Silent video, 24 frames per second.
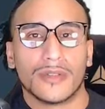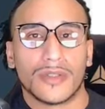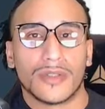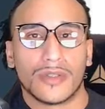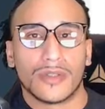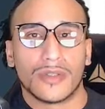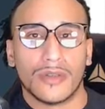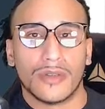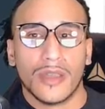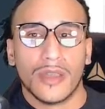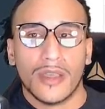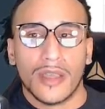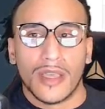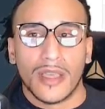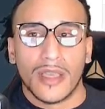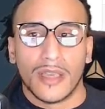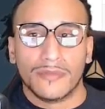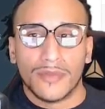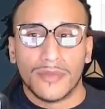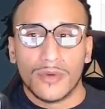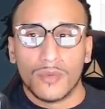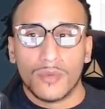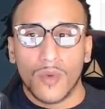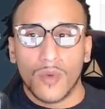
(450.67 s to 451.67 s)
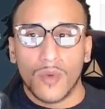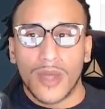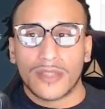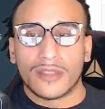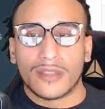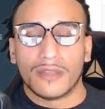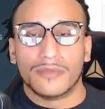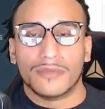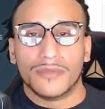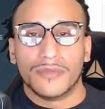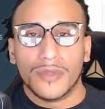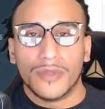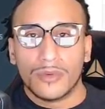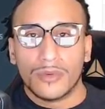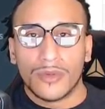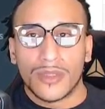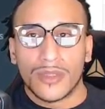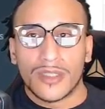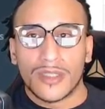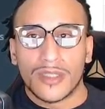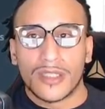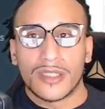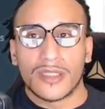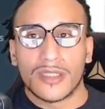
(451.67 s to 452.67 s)
So if you want the
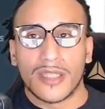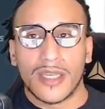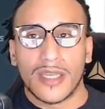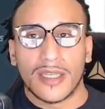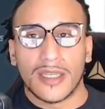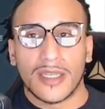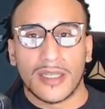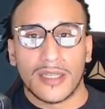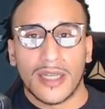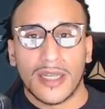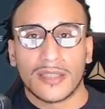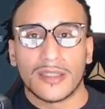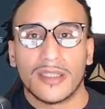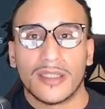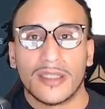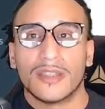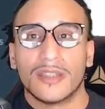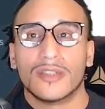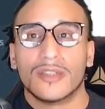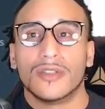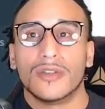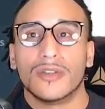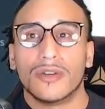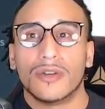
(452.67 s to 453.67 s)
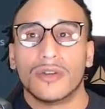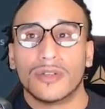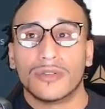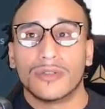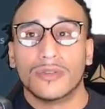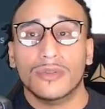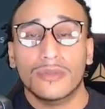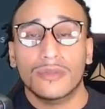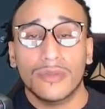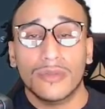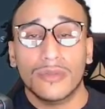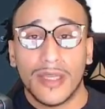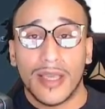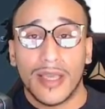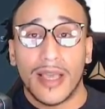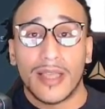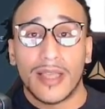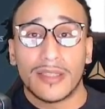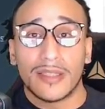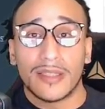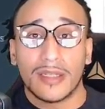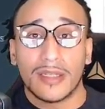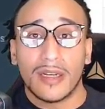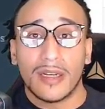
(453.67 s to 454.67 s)
viewer to stay connected, it's your duty
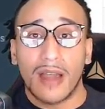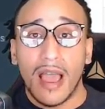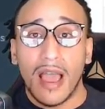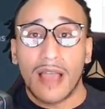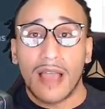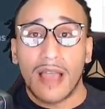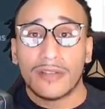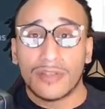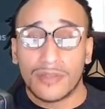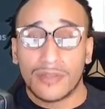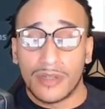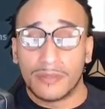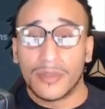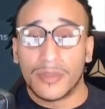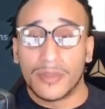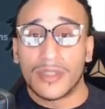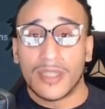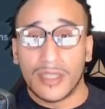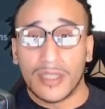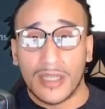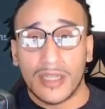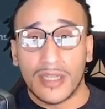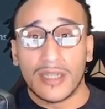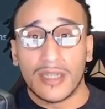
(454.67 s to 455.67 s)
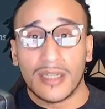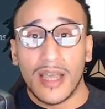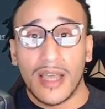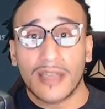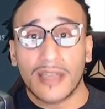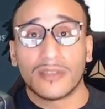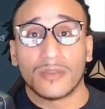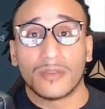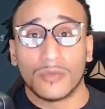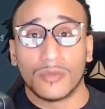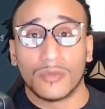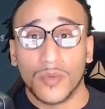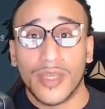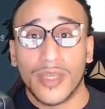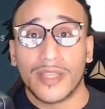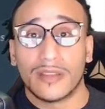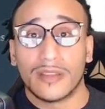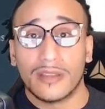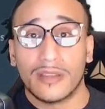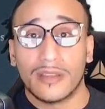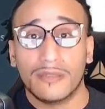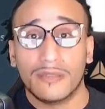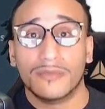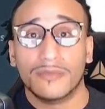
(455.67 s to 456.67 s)
as the live streamer to connect with
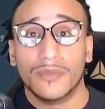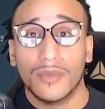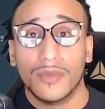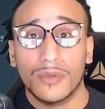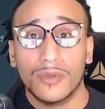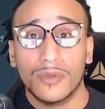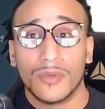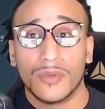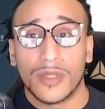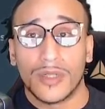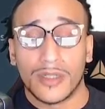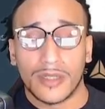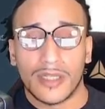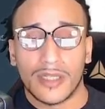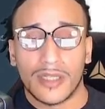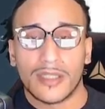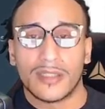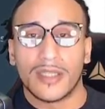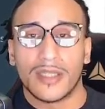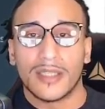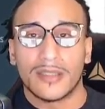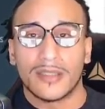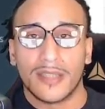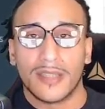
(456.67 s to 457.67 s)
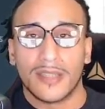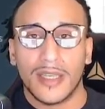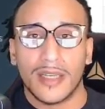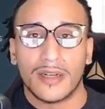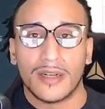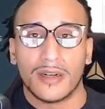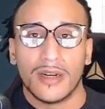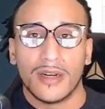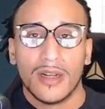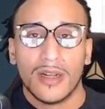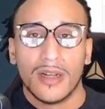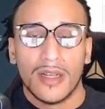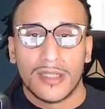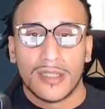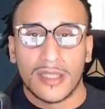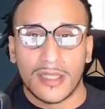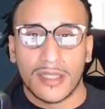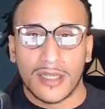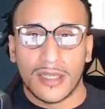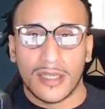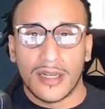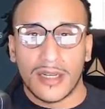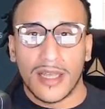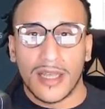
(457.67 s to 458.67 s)
the viewer, because they're there to
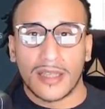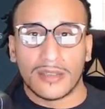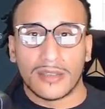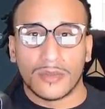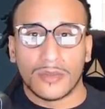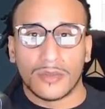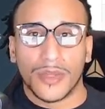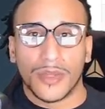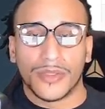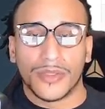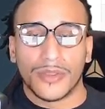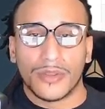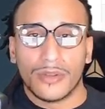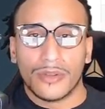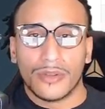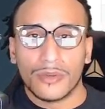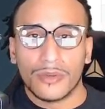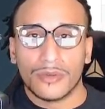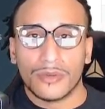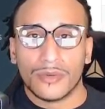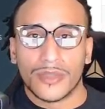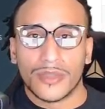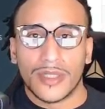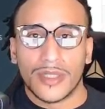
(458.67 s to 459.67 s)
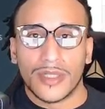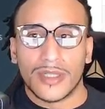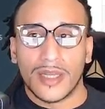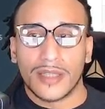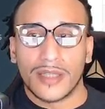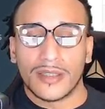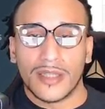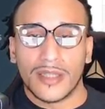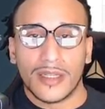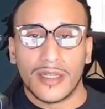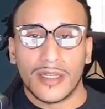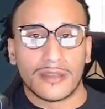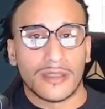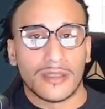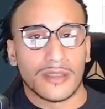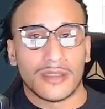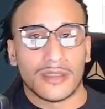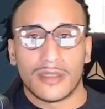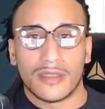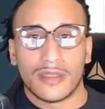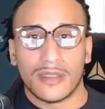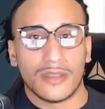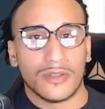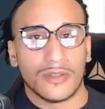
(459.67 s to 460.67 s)
connect with you. They're not there to
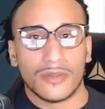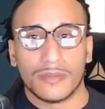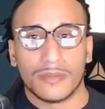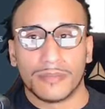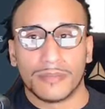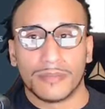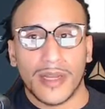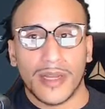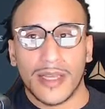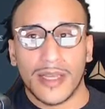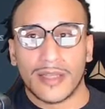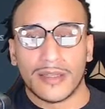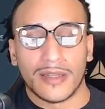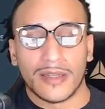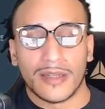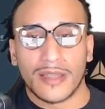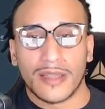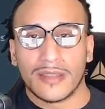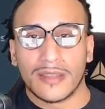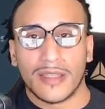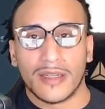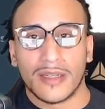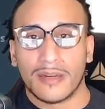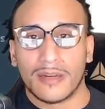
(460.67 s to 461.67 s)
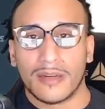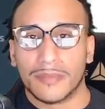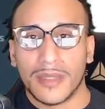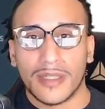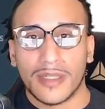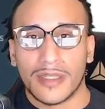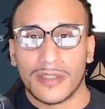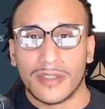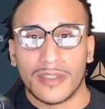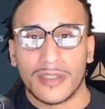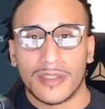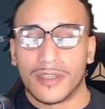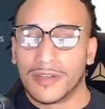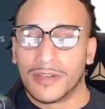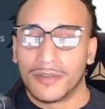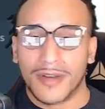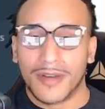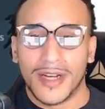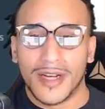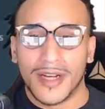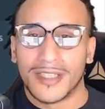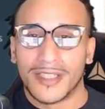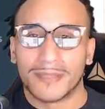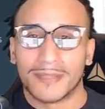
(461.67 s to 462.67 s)
see you play. They're not there because you're the
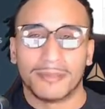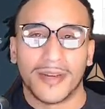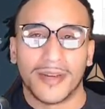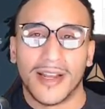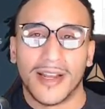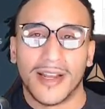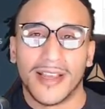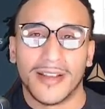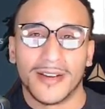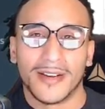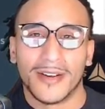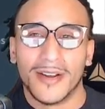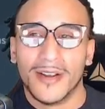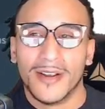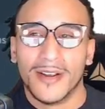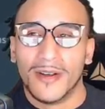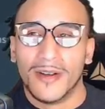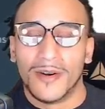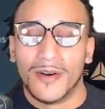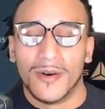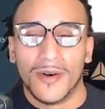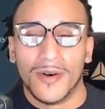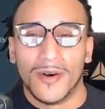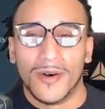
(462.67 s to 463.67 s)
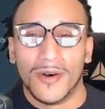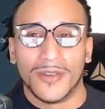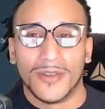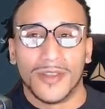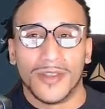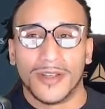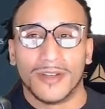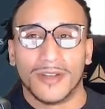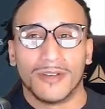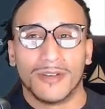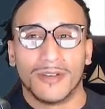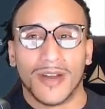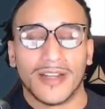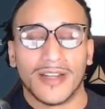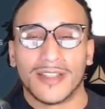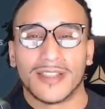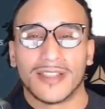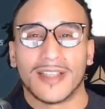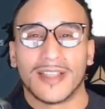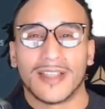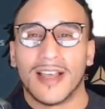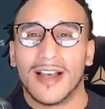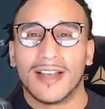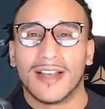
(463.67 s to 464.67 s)
greatest player or the
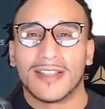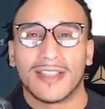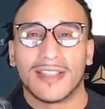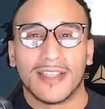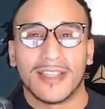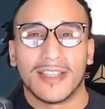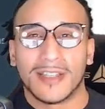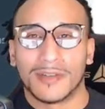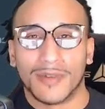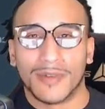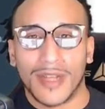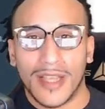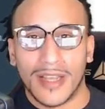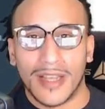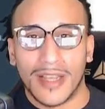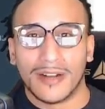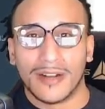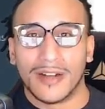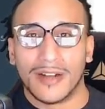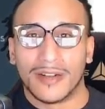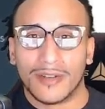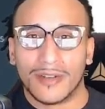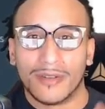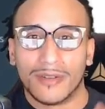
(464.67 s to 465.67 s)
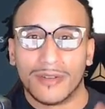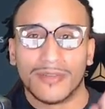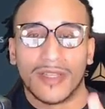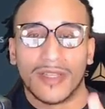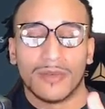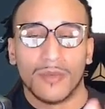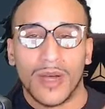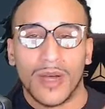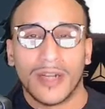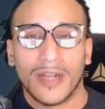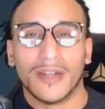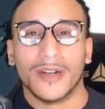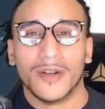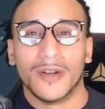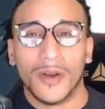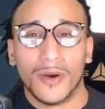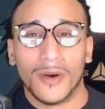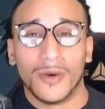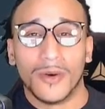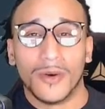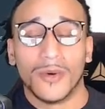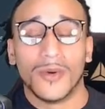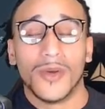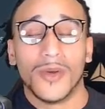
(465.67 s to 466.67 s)
greatest content creator on earth. They want to
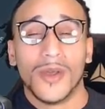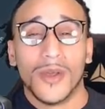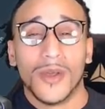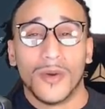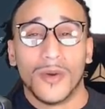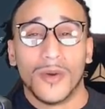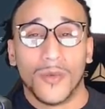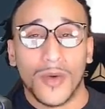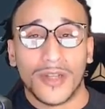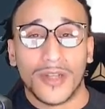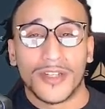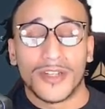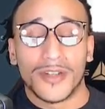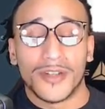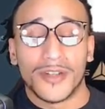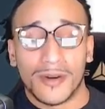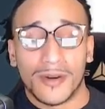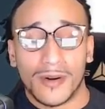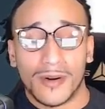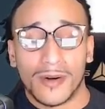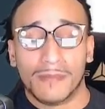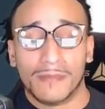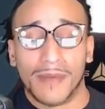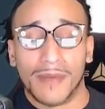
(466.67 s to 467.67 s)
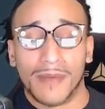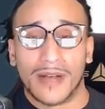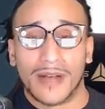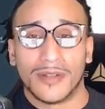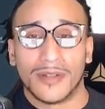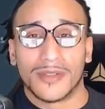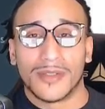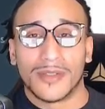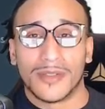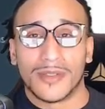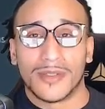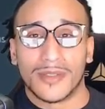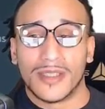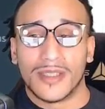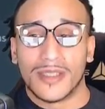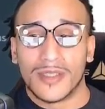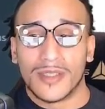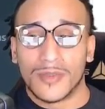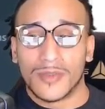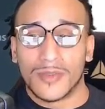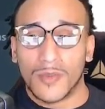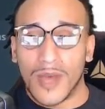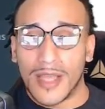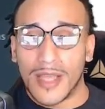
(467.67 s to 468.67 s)
know what you're about. So
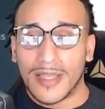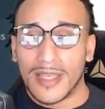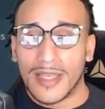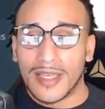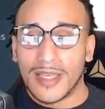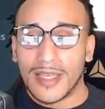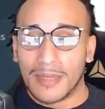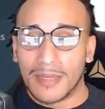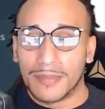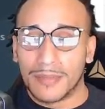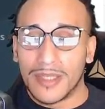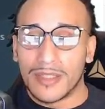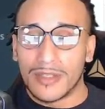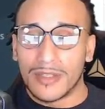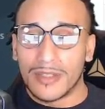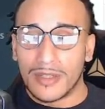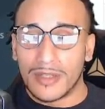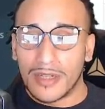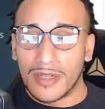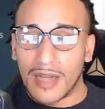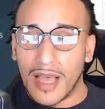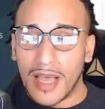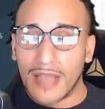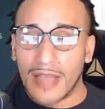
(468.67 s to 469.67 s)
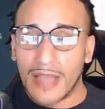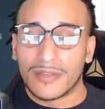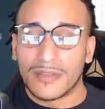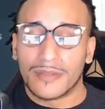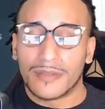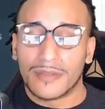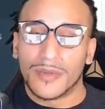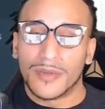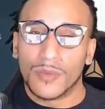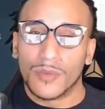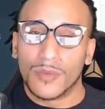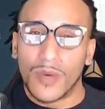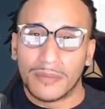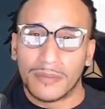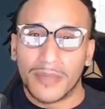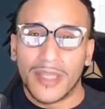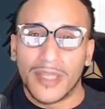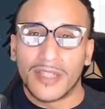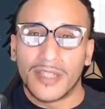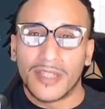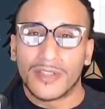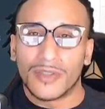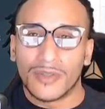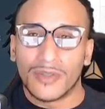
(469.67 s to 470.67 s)
this is why they come into your live stream. You want to
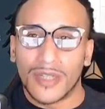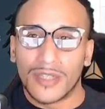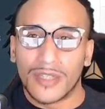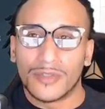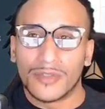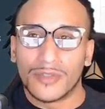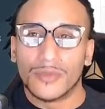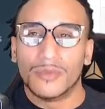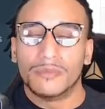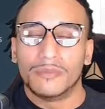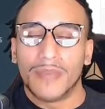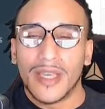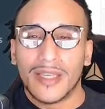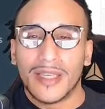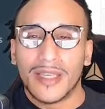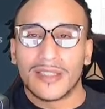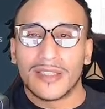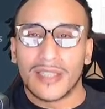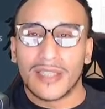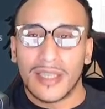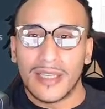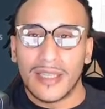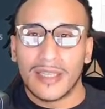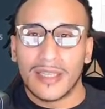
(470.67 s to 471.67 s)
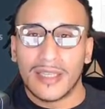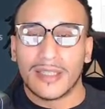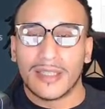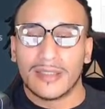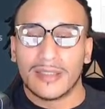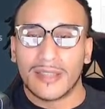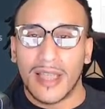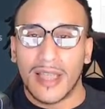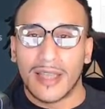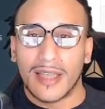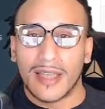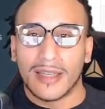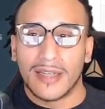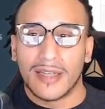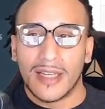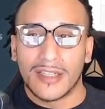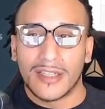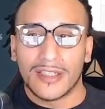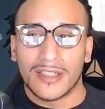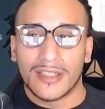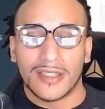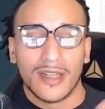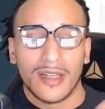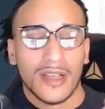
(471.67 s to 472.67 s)
make sure that you maintain that
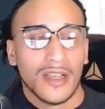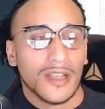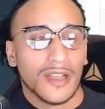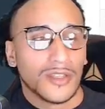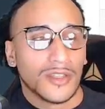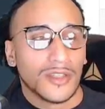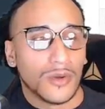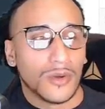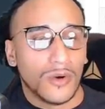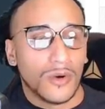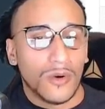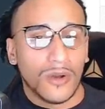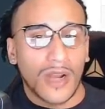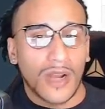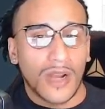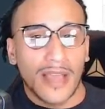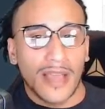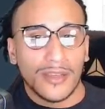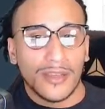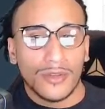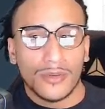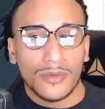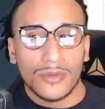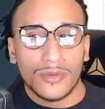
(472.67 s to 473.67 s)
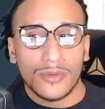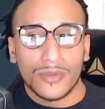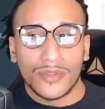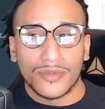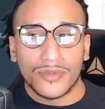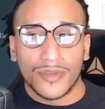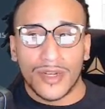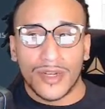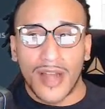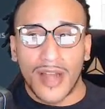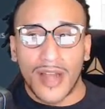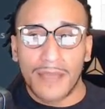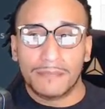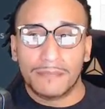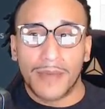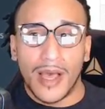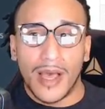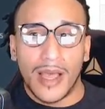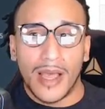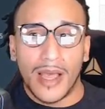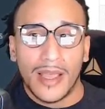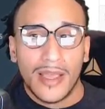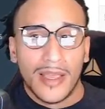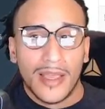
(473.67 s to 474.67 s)
connection. So all I use for
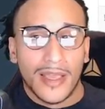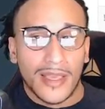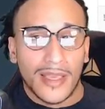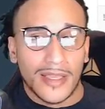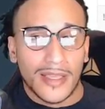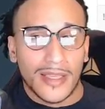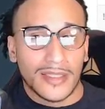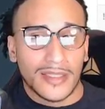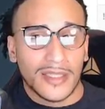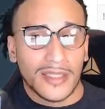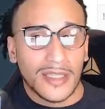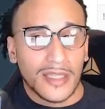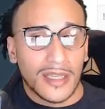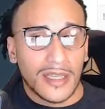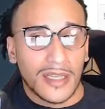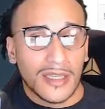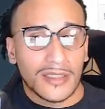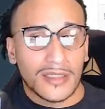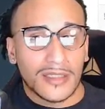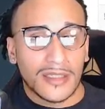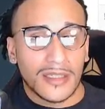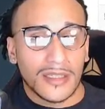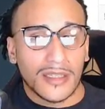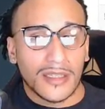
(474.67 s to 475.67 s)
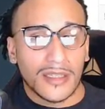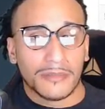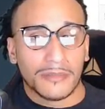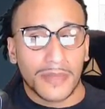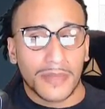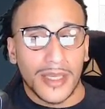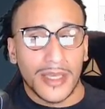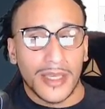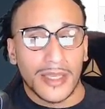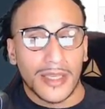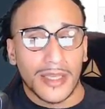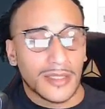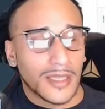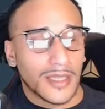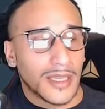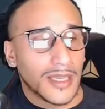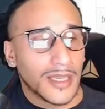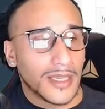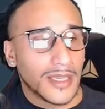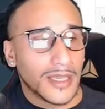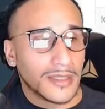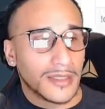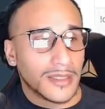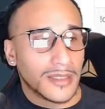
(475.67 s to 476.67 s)
Nightbot is the custom commands
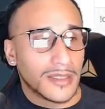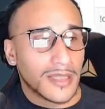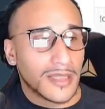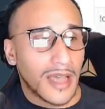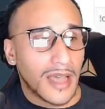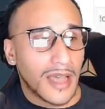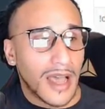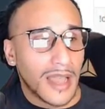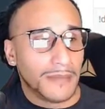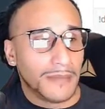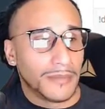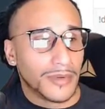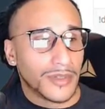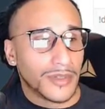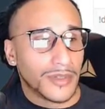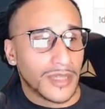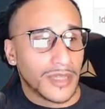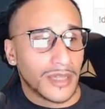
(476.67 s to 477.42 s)
and the timers.